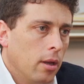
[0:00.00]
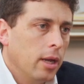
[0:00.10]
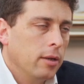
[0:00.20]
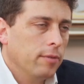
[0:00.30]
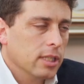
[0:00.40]

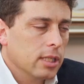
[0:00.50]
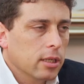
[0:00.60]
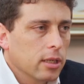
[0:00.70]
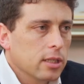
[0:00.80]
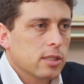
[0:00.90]
An investor
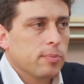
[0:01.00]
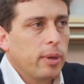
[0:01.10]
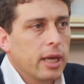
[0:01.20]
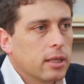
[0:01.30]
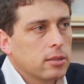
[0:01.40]
can
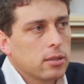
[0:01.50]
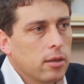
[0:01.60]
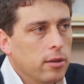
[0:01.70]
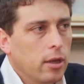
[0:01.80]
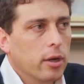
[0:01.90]
expect
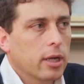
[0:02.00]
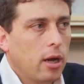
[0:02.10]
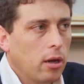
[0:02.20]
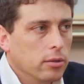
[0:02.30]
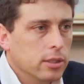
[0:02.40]
their
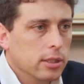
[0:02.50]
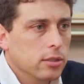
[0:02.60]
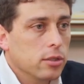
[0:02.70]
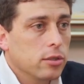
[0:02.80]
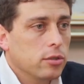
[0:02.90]

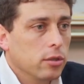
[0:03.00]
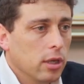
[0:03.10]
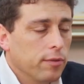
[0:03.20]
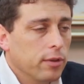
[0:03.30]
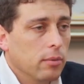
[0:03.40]
accountant to
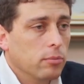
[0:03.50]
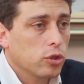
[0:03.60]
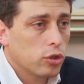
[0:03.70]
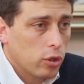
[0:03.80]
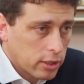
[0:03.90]
give them
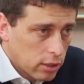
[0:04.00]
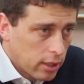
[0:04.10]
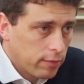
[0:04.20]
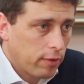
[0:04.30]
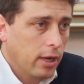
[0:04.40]

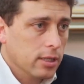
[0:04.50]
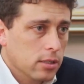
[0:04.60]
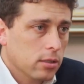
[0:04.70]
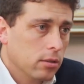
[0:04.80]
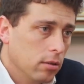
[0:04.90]
structural
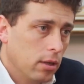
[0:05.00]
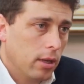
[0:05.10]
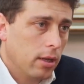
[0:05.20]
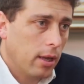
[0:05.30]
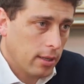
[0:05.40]
advice
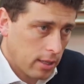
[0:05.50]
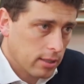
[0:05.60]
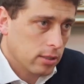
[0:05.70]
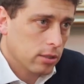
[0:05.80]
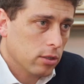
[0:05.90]

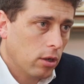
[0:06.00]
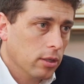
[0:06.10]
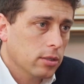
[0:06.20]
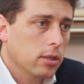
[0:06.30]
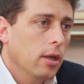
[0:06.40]
as a
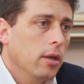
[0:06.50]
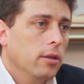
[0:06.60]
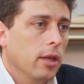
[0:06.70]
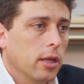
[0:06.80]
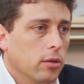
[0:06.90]
start.
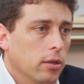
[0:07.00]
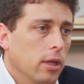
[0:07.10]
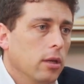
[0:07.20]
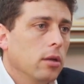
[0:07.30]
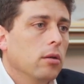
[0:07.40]
They could
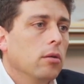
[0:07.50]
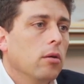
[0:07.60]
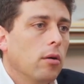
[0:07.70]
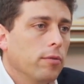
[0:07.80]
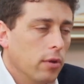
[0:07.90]
then
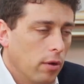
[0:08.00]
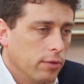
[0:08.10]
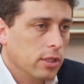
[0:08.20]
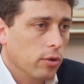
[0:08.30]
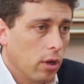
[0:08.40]

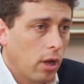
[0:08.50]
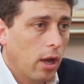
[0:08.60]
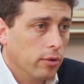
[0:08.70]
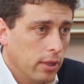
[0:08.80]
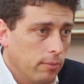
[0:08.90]
obviously
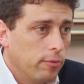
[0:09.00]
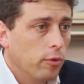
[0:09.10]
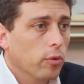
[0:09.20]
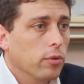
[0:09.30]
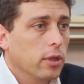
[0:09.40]
rely on them
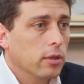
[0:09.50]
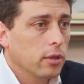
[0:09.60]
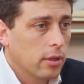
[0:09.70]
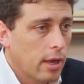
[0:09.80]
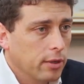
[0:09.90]
for
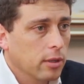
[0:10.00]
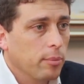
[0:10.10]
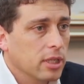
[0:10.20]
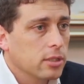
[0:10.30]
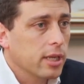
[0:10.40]
having the
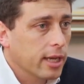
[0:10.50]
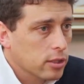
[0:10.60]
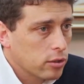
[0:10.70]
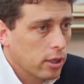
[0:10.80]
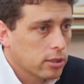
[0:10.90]
best
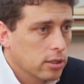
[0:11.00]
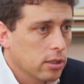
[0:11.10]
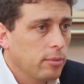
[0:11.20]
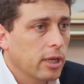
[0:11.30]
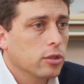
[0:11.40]
tax
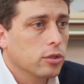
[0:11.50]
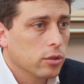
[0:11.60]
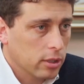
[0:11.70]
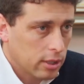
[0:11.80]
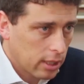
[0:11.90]
structure, making
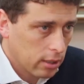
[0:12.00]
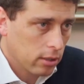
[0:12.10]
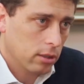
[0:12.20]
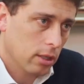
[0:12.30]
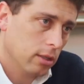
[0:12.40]
sure that they
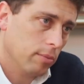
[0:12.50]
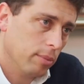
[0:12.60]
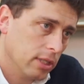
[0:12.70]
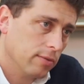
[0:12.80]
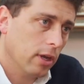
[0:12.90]
get the
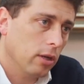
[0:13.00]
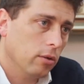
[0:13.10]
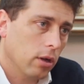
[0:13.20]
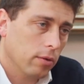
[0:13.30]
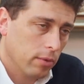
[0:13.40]
best
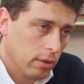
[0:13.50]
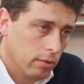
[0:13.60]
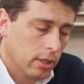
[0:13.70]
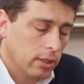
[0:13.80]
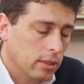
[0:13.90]
value out of
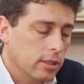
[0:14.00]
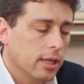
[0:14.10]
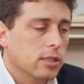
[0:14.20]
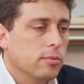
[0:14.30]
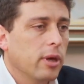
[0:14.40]
and that their
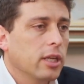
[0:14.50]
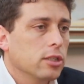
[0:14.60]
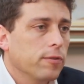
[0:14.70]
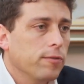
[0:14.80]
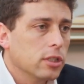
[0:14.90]
tax is
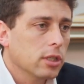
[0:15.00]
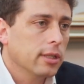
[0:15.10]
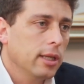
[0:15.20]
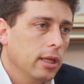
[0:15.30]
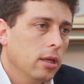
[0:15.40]
managed
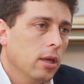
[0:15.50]
efficiently.